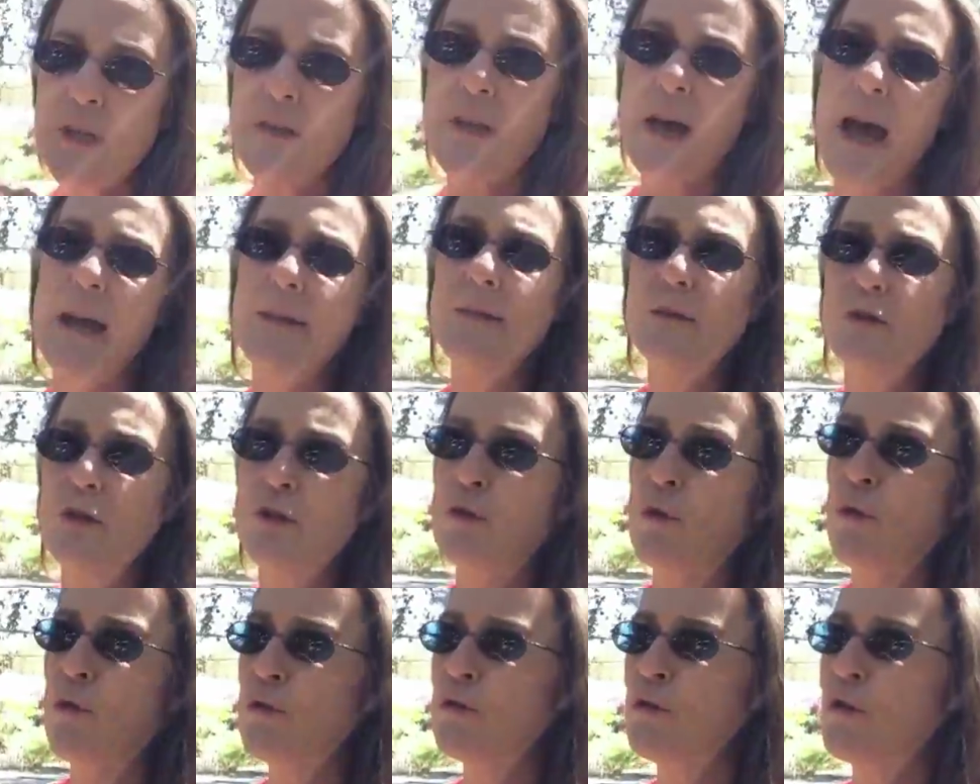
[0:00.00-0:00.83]
to that in the
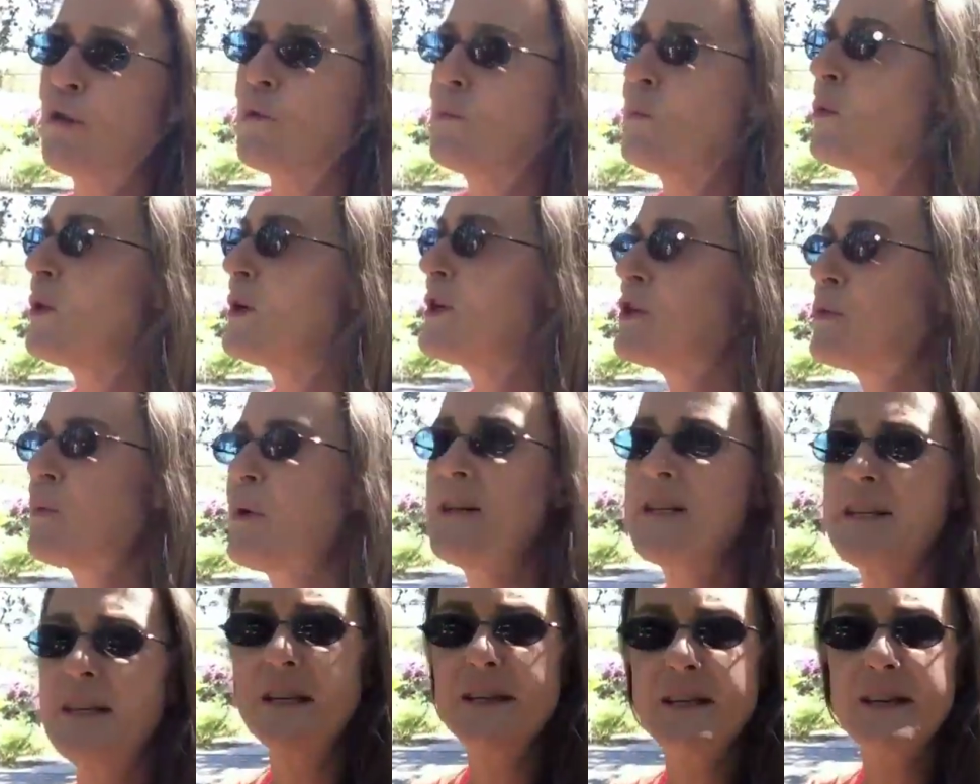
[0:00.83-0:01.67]
short term, which
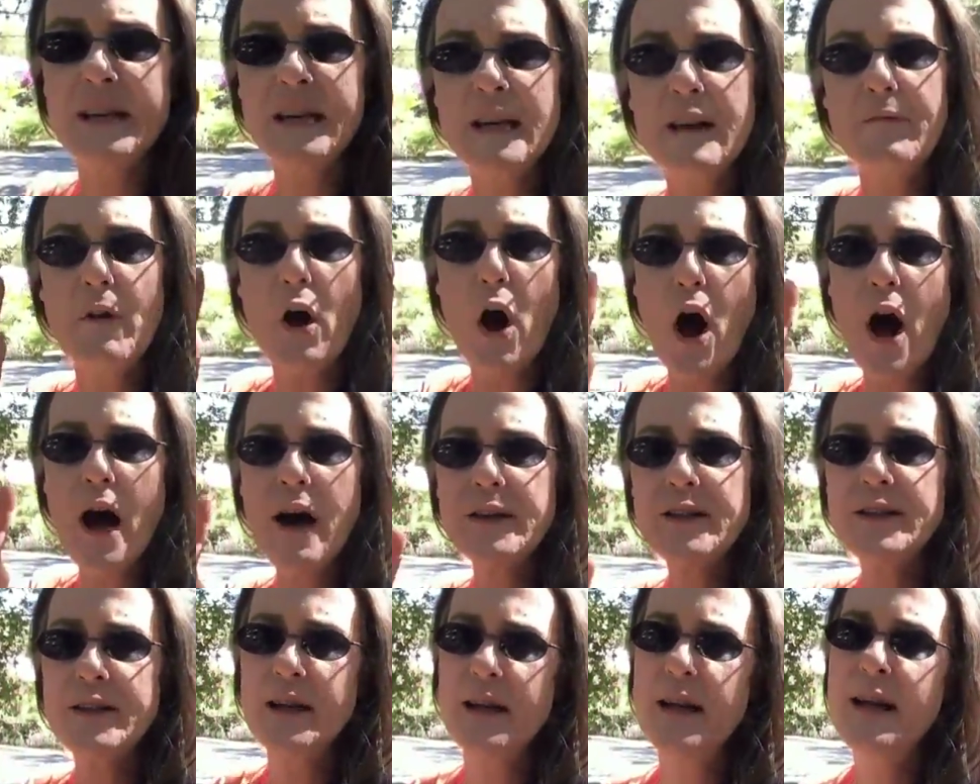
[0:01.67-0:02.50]
was the city of
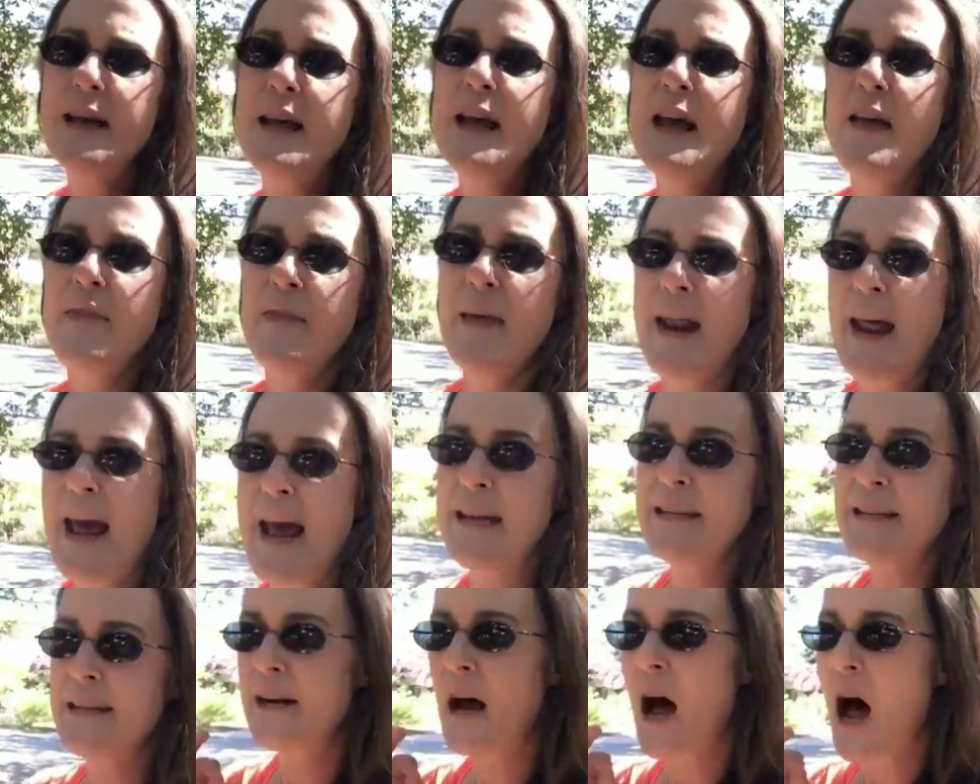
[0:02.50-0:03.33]
Austin that
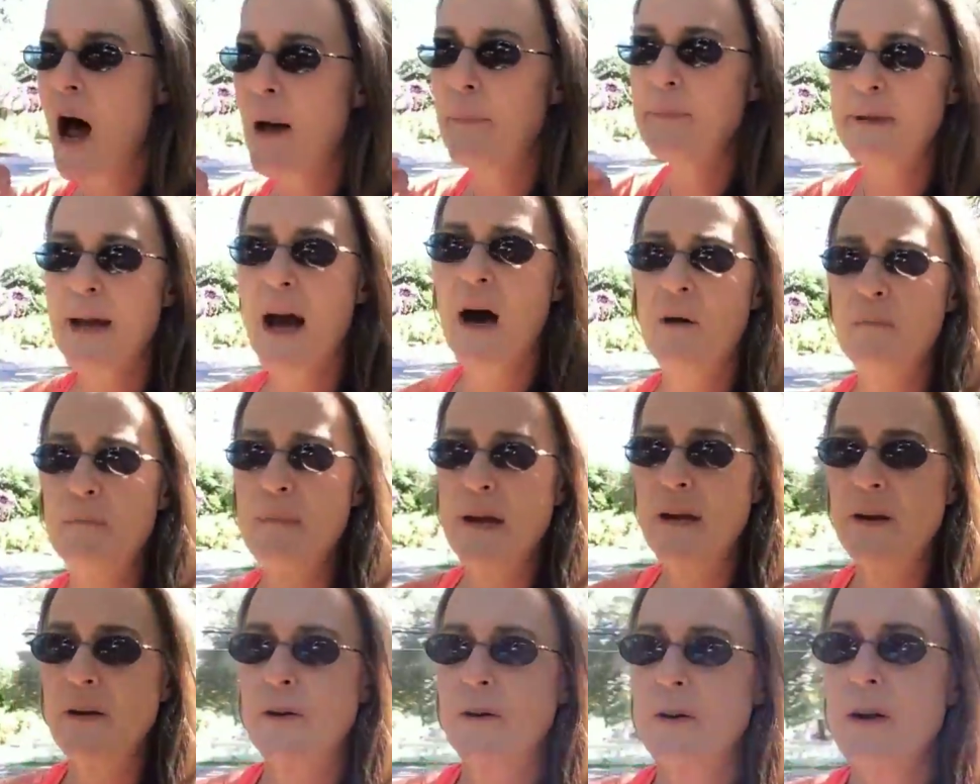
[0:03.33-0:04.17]
has an opt-out
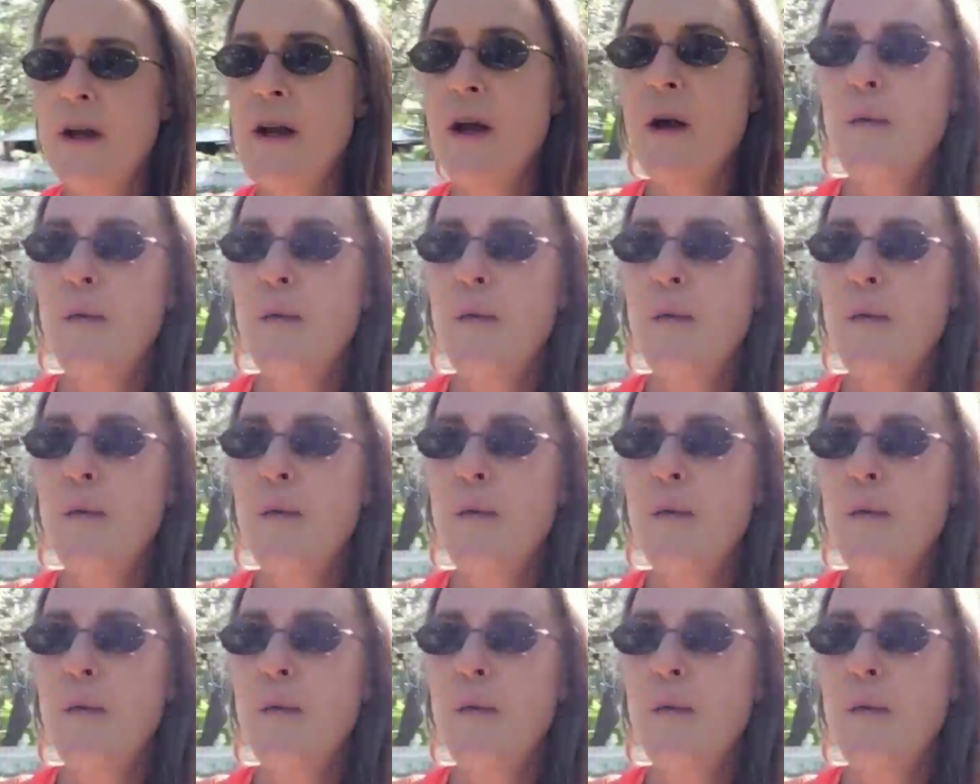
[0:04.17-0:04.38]
meter